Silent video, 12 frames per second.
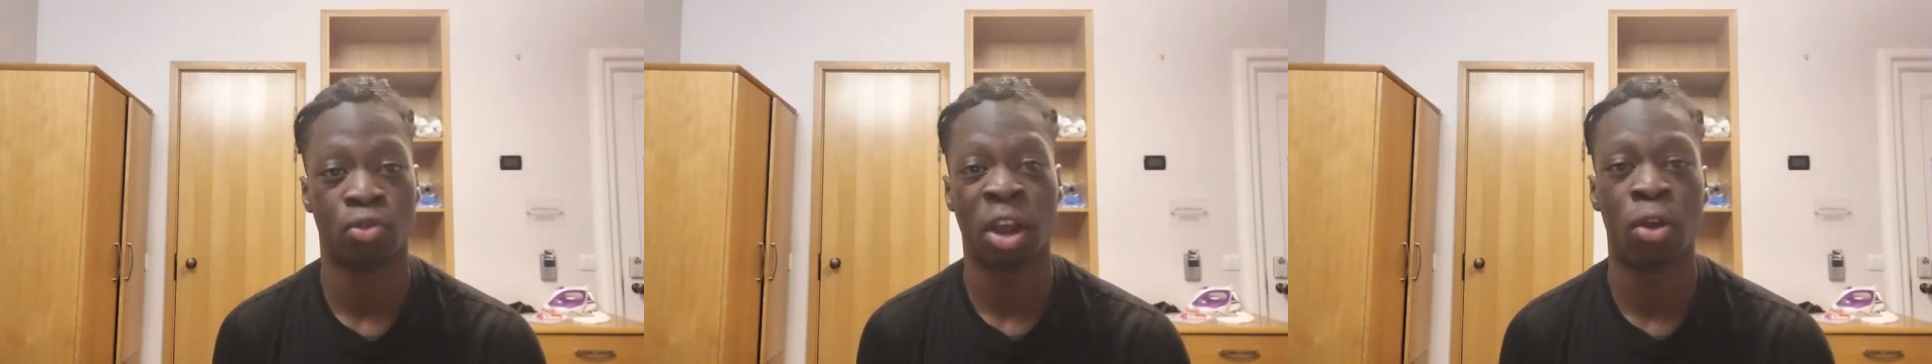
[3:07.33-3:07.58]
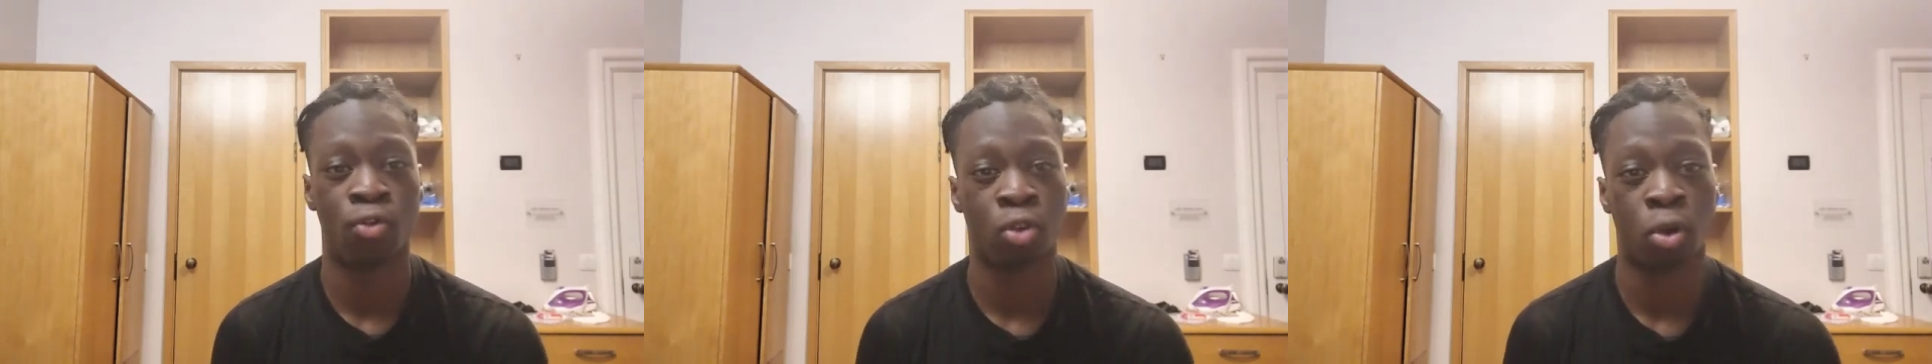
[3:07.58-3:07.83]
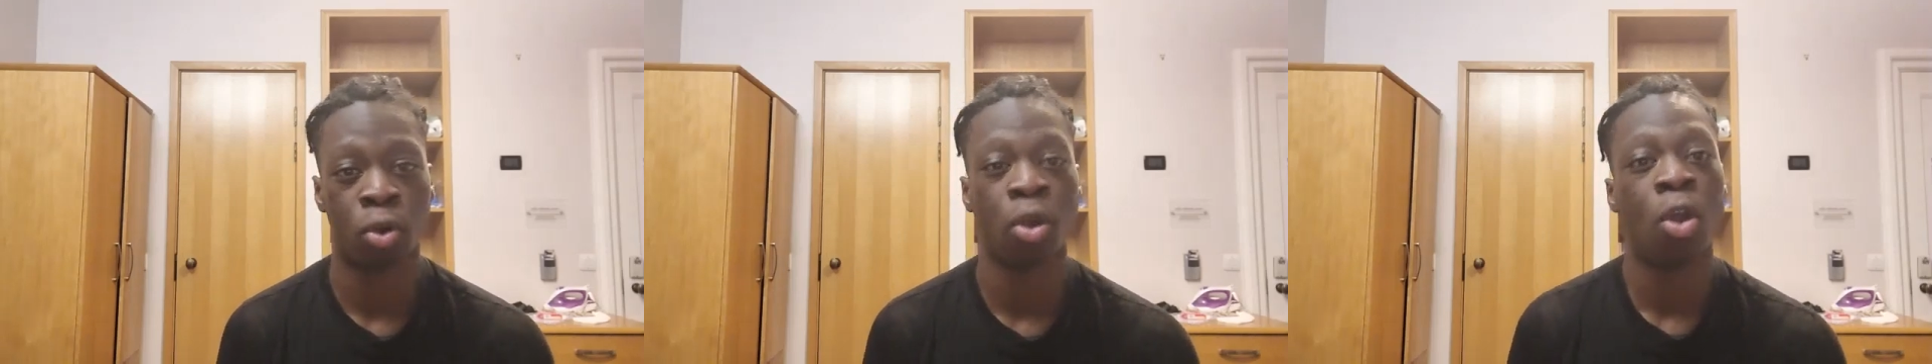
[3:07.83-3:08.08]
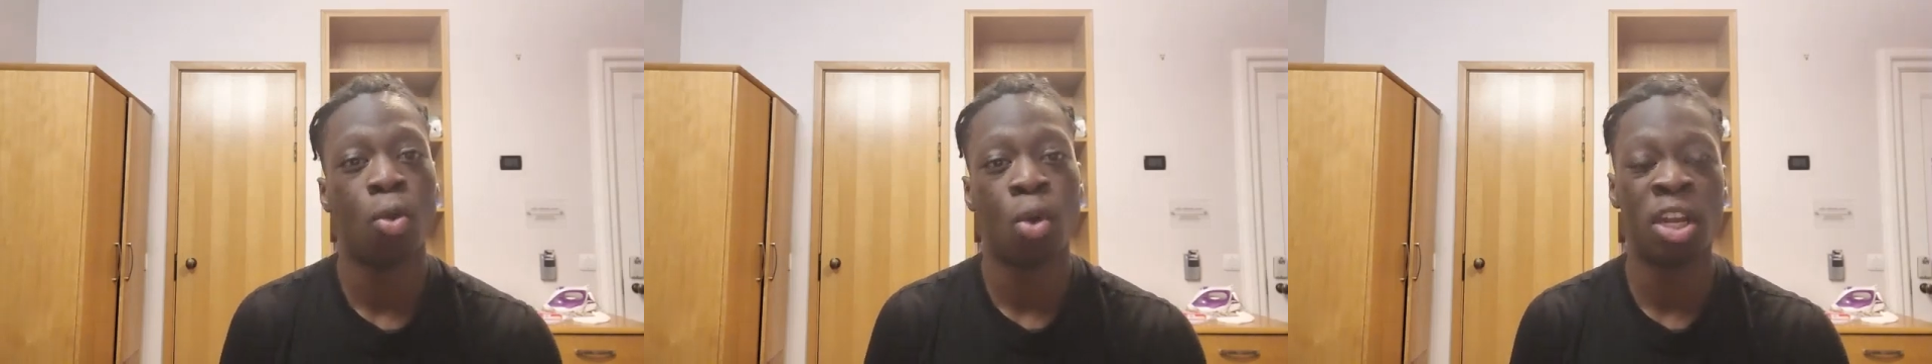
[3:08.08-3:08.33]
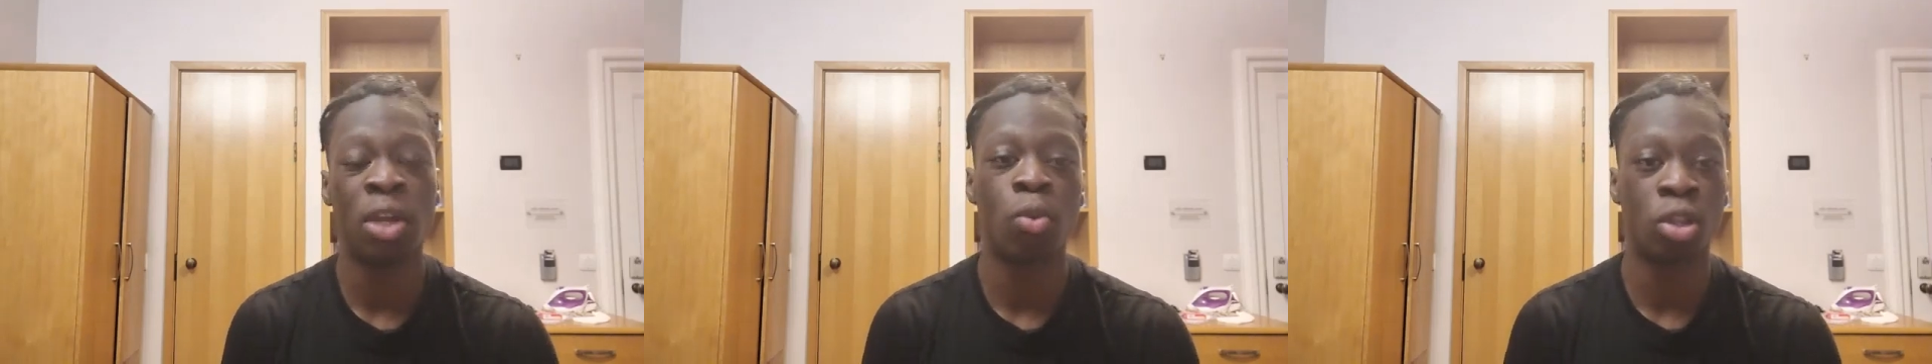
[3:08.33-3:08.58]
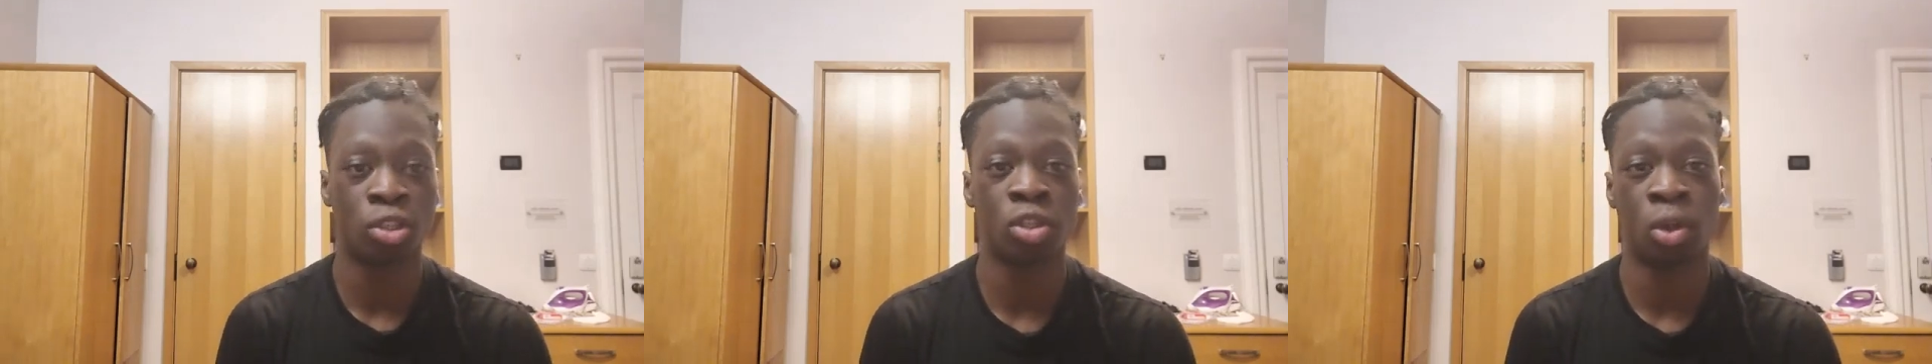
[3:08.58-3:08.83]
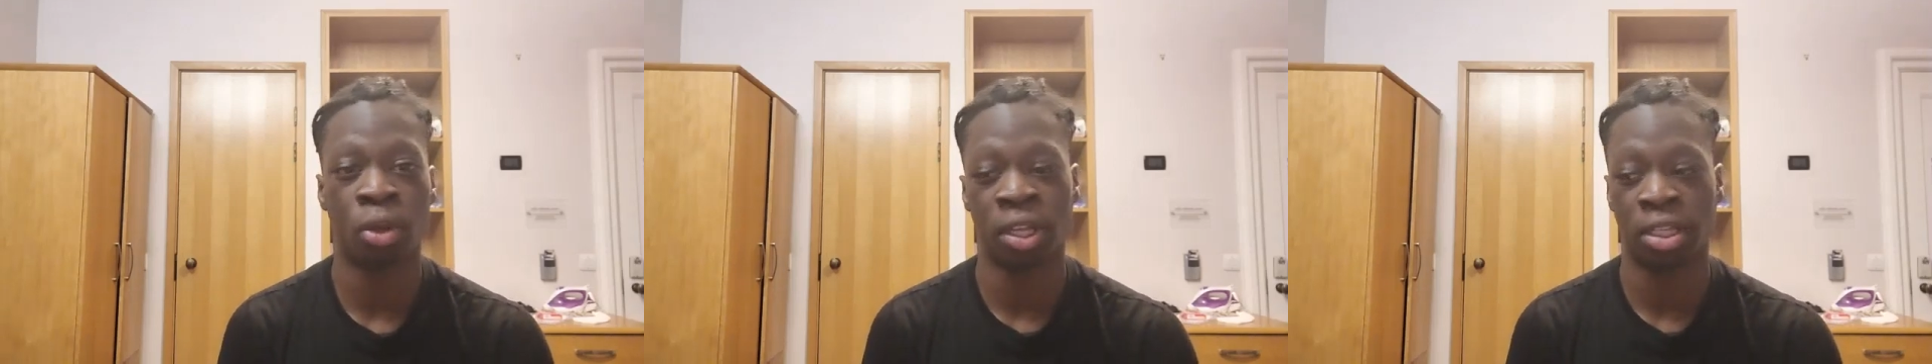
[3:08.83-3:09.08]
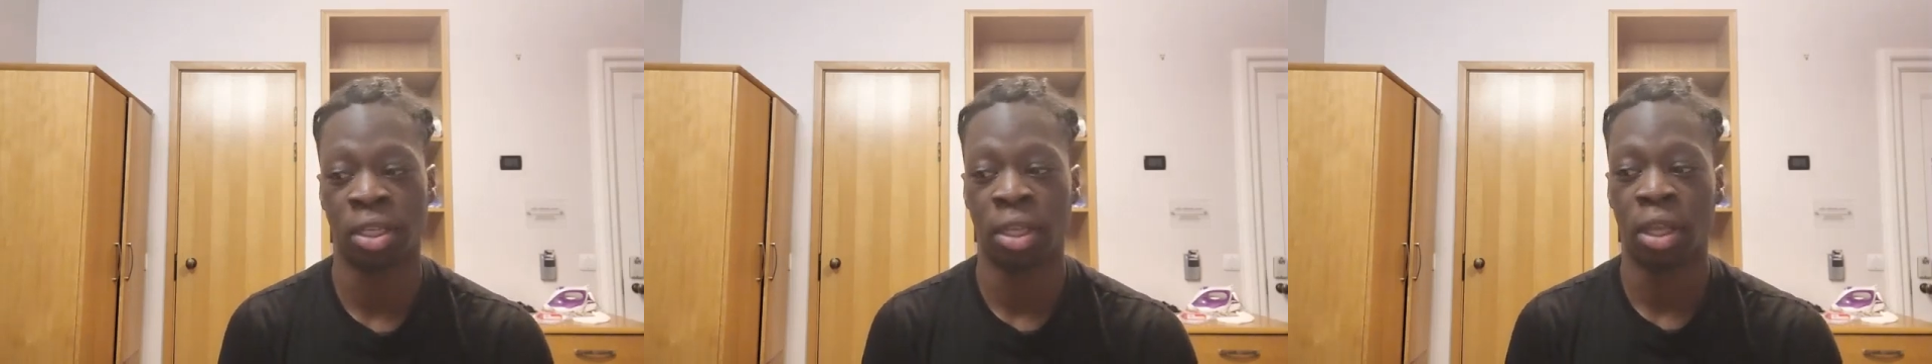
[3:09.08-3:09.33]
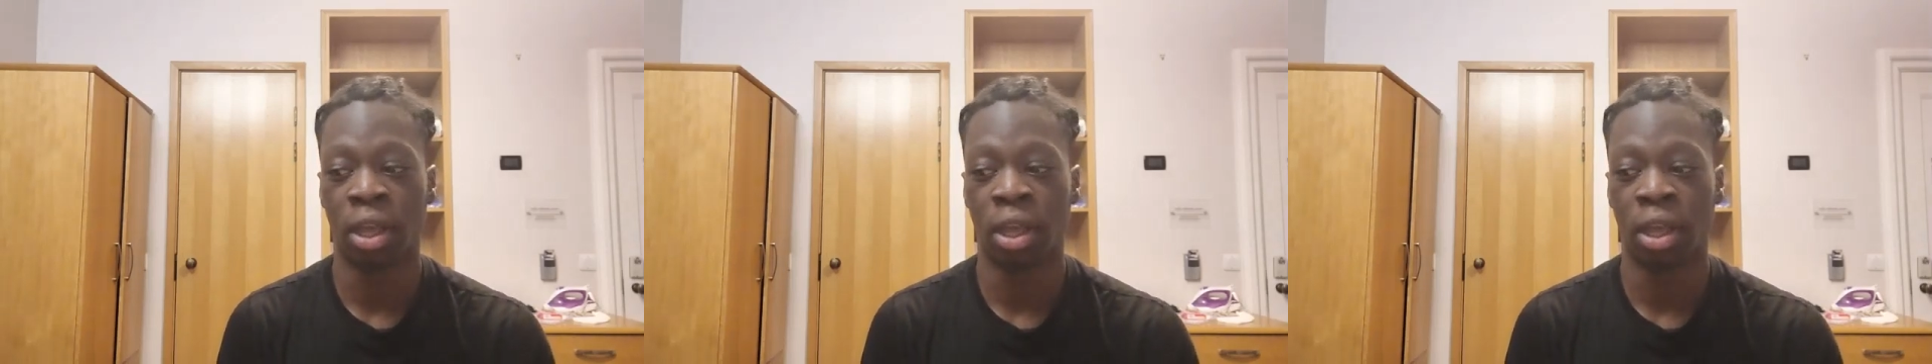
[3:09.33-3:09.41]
right or wrong. What they want to know is